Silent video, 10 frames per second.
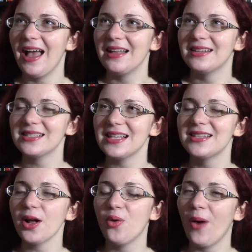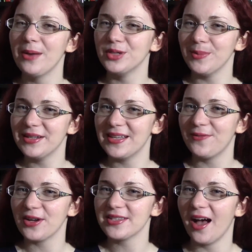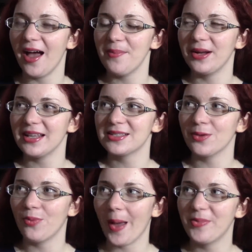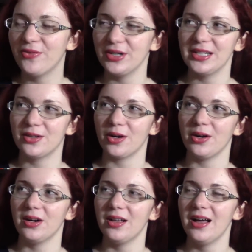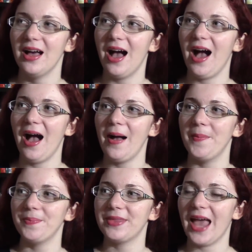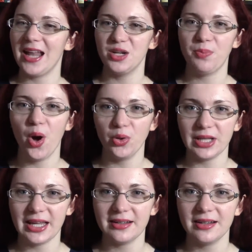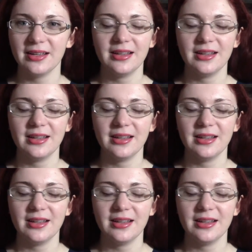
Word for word: It's not quite Mermaids at Versailles, but it's Web-Footed Girl um, and Napoleon.